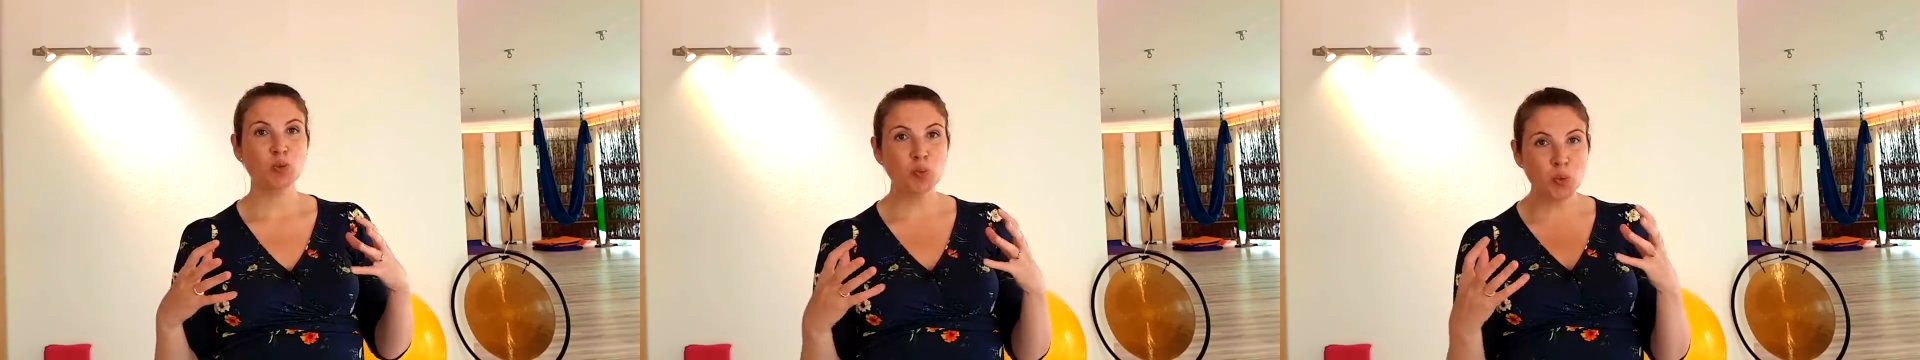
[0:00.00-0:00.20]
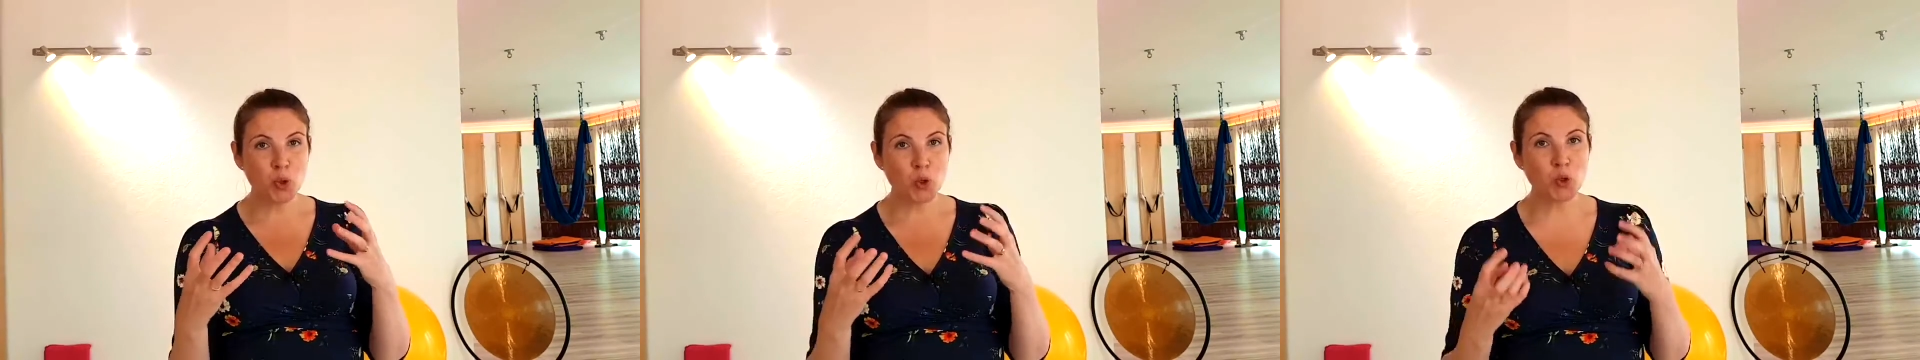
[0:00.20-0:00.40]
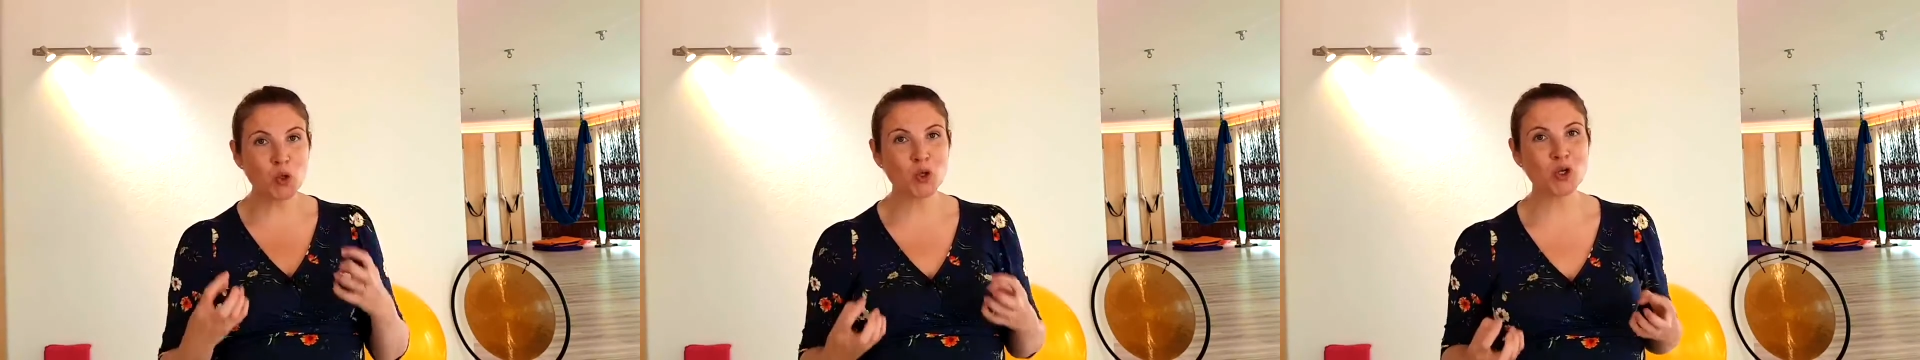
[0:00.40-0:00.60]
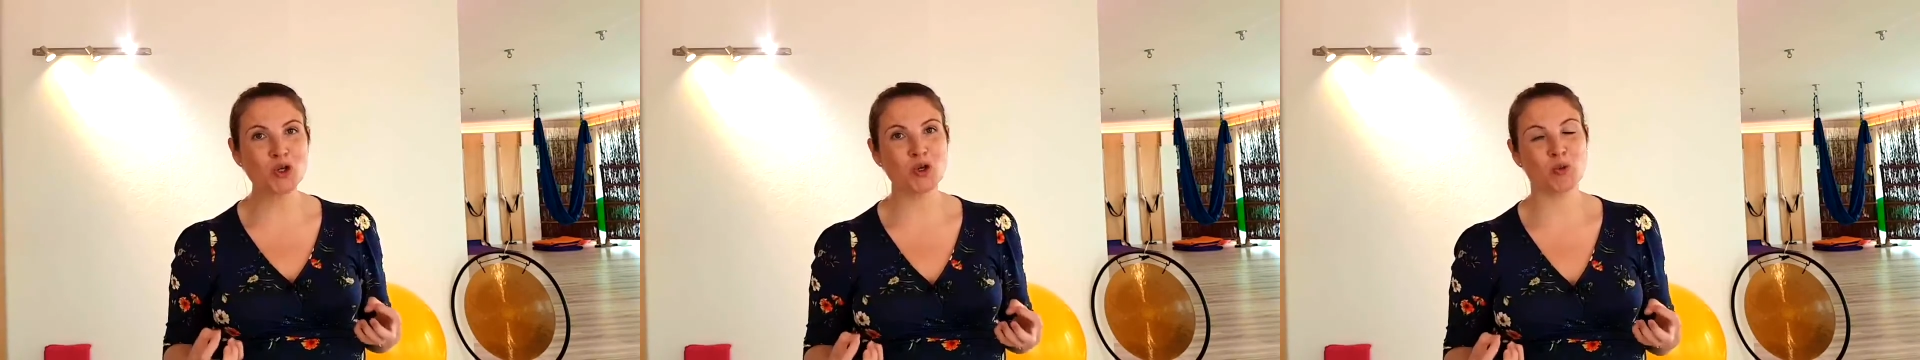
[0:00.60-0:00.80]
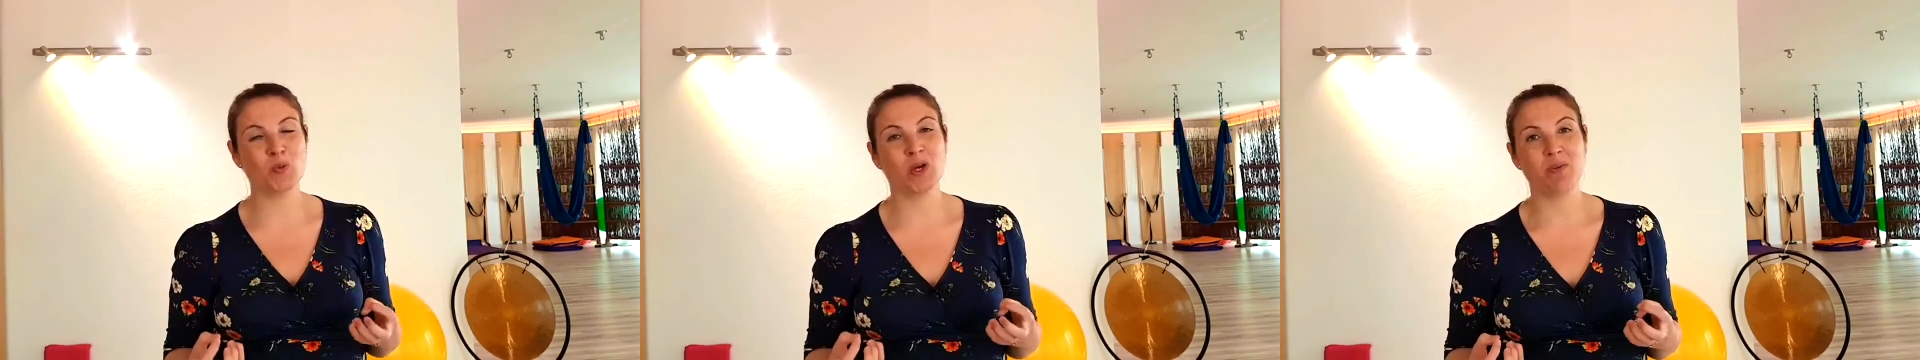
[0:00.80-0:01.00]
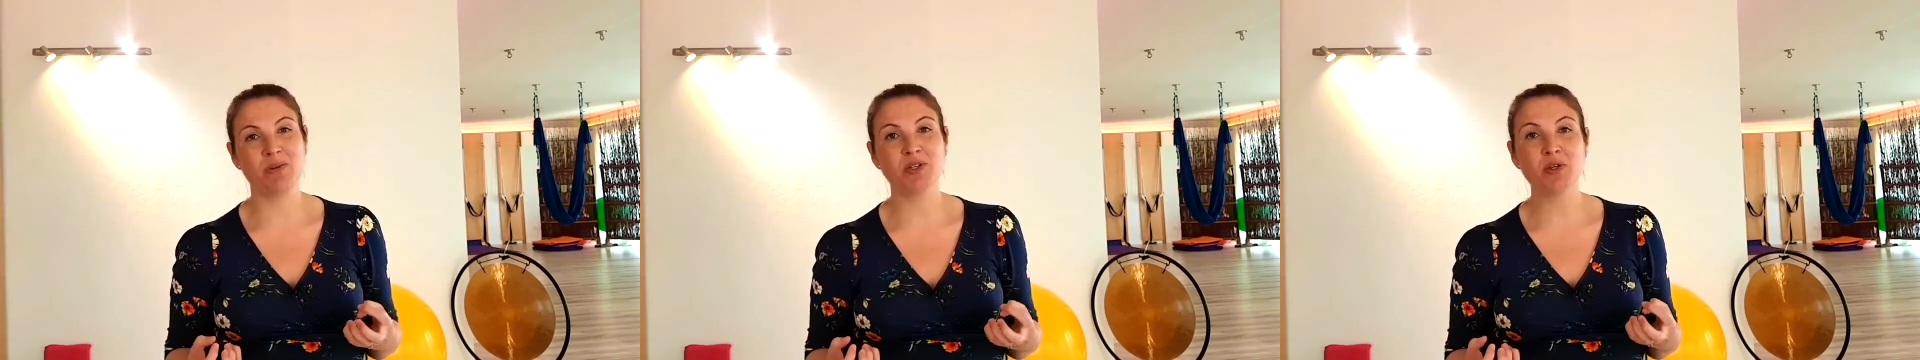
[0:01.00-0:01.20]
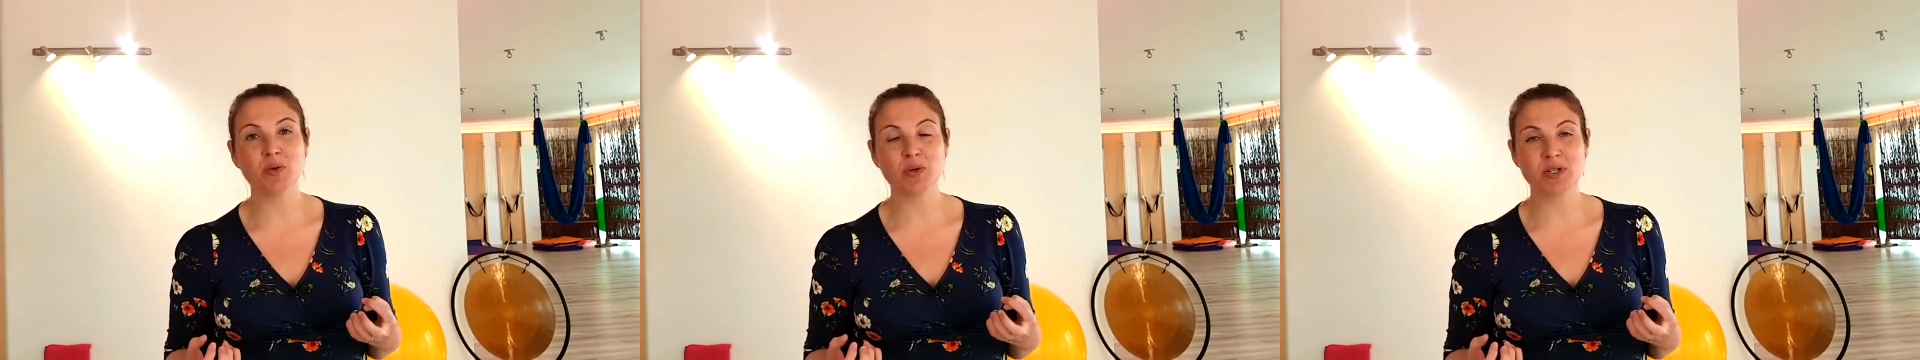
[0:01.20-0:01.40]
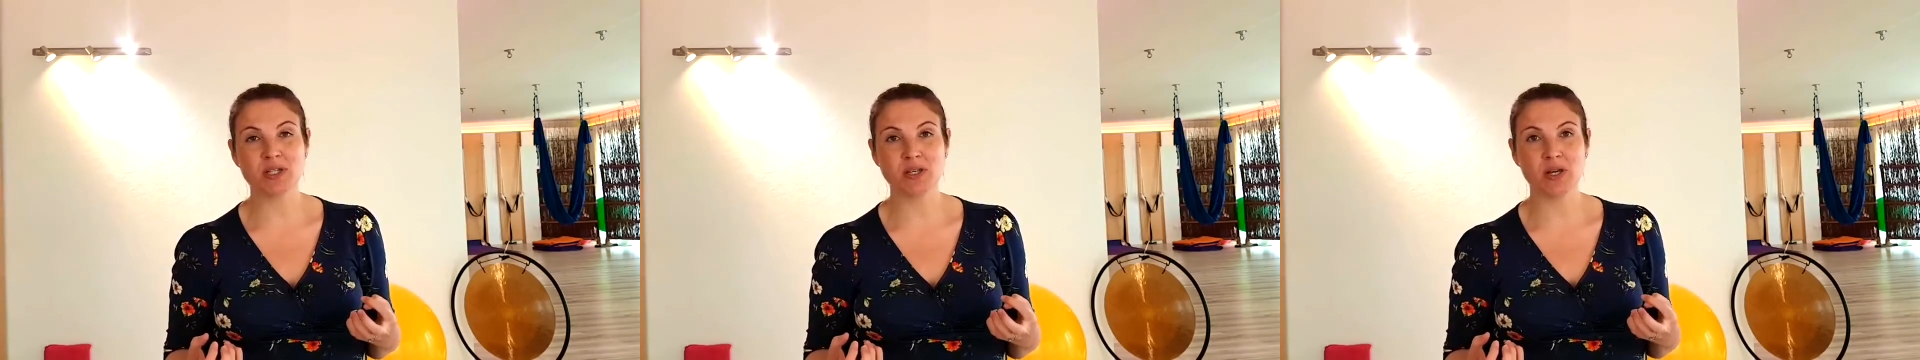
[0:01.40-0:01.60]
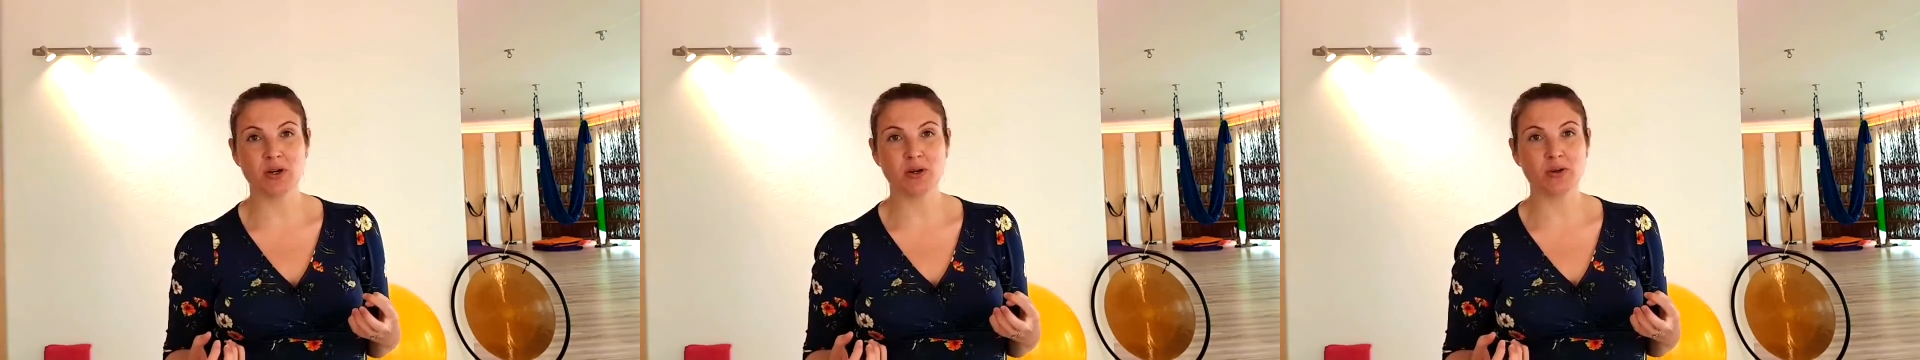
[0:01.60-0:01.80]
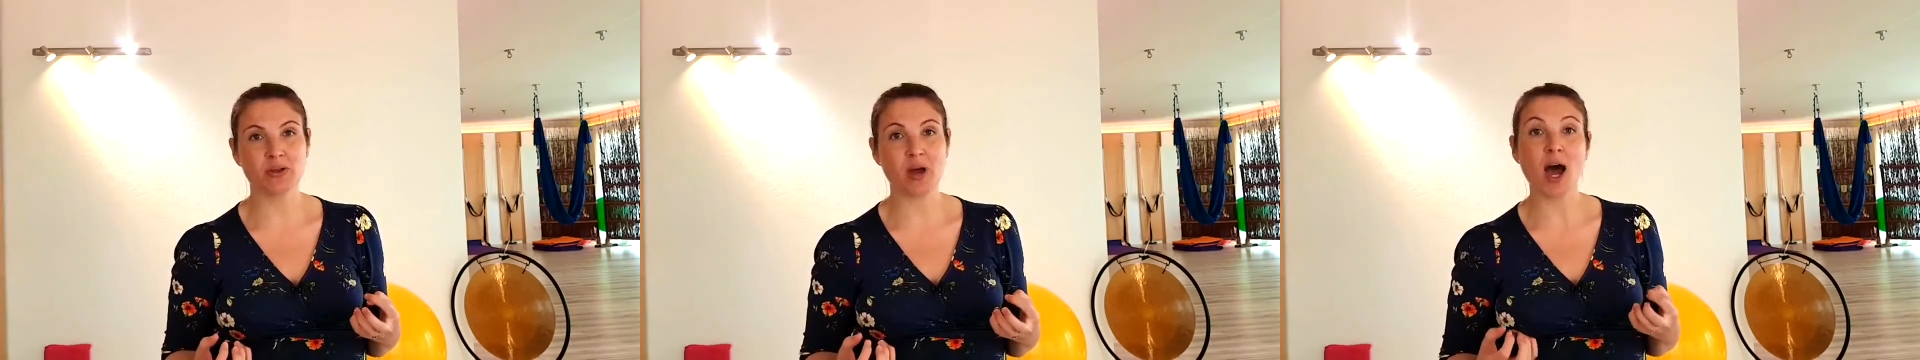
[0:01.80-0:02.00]
pull your baby towards the
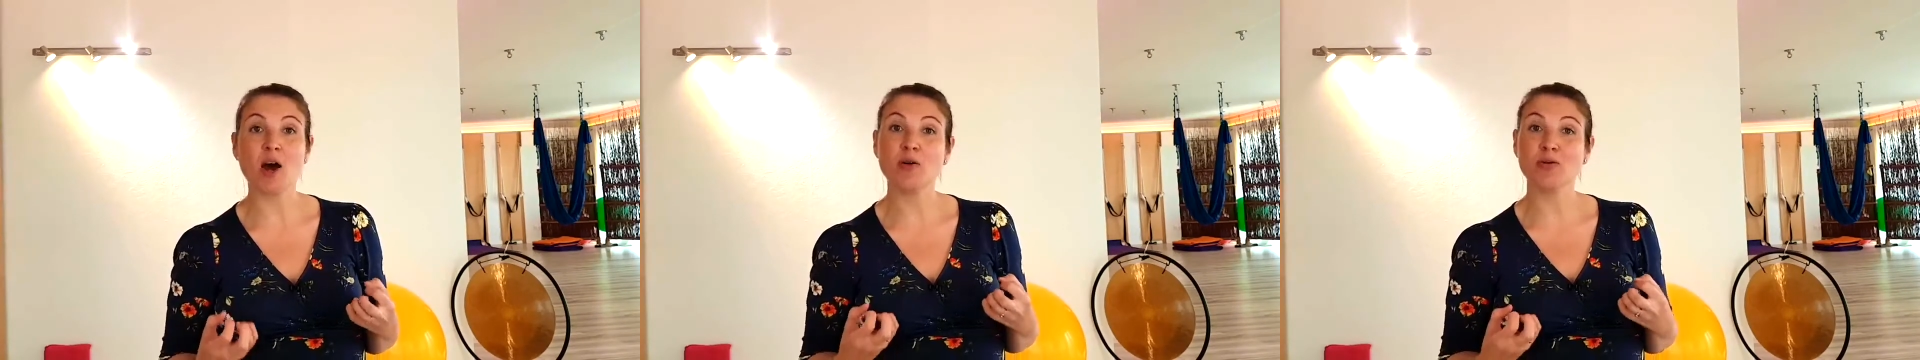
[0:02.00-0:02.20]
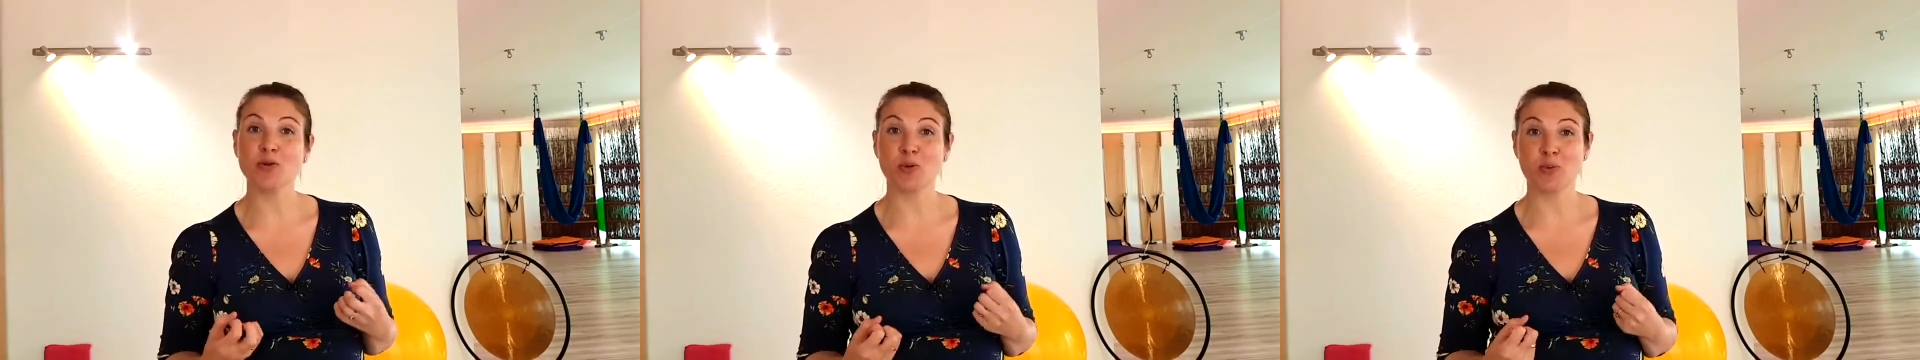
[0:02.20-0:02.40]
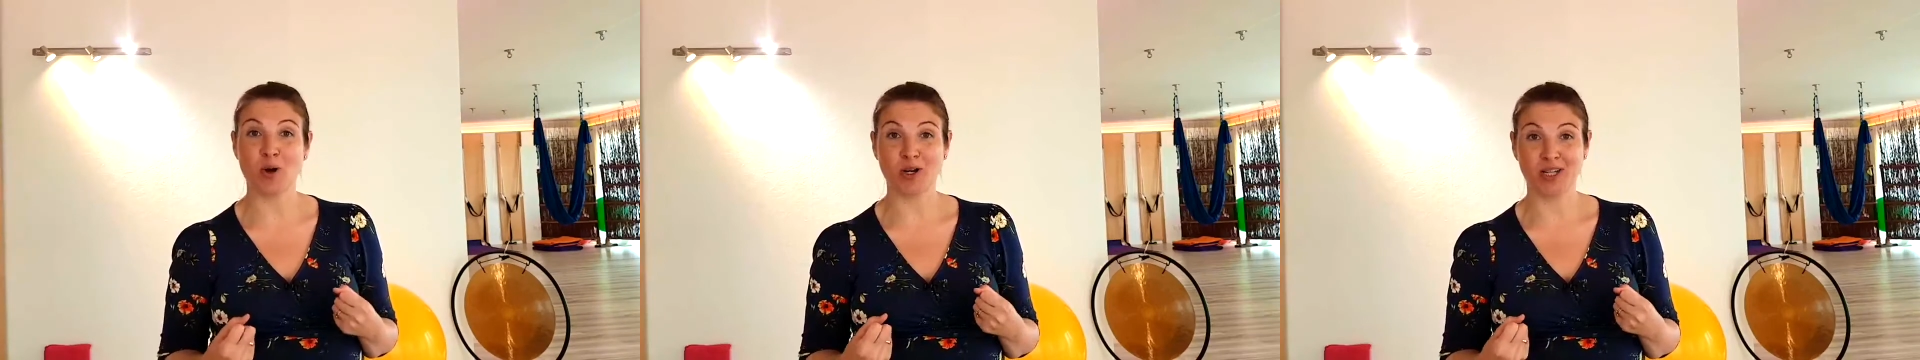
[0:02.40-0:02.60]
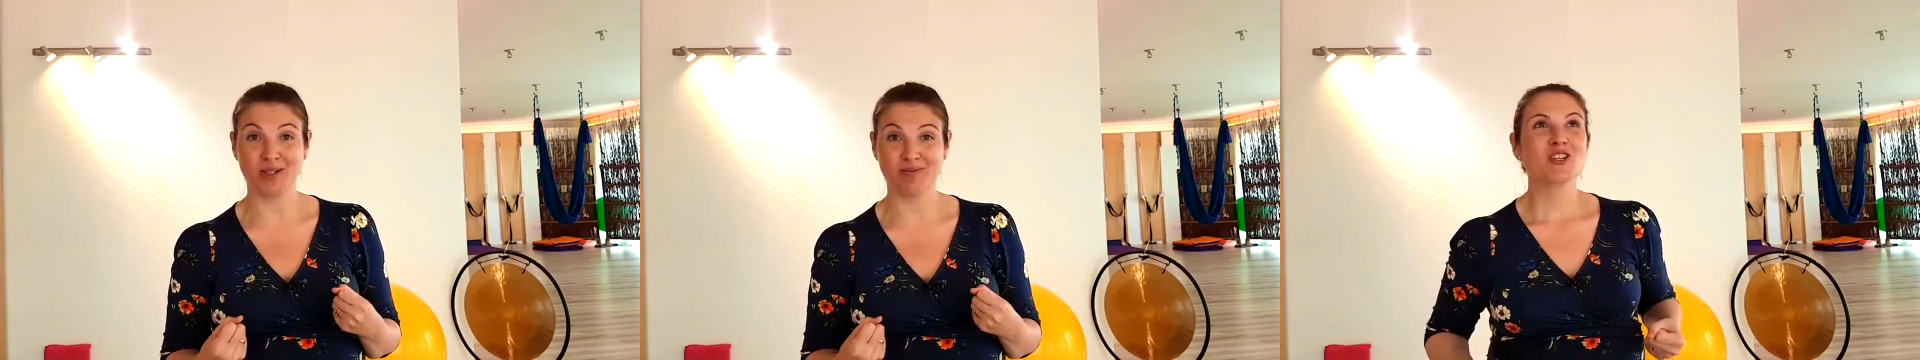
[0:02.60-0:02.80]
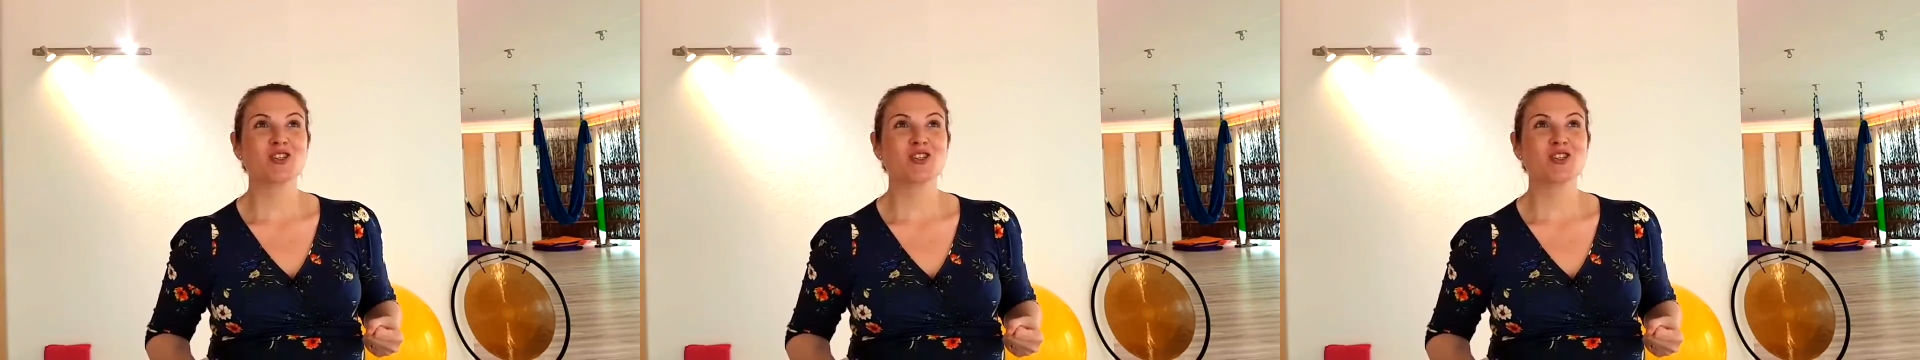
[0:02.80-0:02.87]
earth out of your body.